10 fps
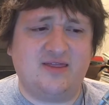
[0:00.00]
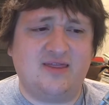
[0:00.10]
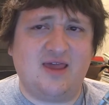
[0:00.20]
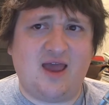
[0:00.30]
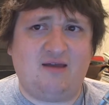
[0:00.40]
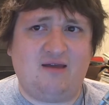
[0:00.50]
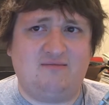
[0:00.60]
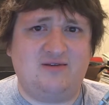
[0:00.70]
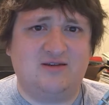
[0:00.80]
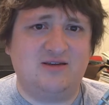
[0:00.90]
That
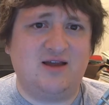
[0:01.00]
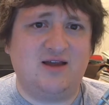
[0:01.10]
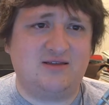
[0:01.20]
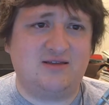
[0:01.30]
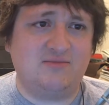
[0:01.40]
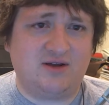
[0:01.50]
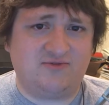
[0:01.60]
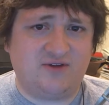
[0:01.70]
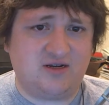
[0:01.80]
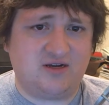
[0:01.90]
does not seem like a
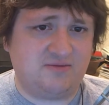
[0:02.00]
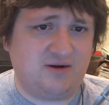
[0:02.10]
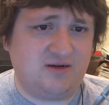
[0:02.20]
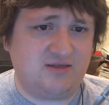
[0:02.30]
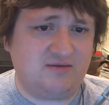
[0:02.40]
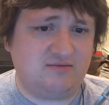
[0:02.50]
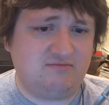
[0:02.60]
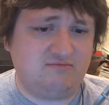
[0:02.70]
fun experience.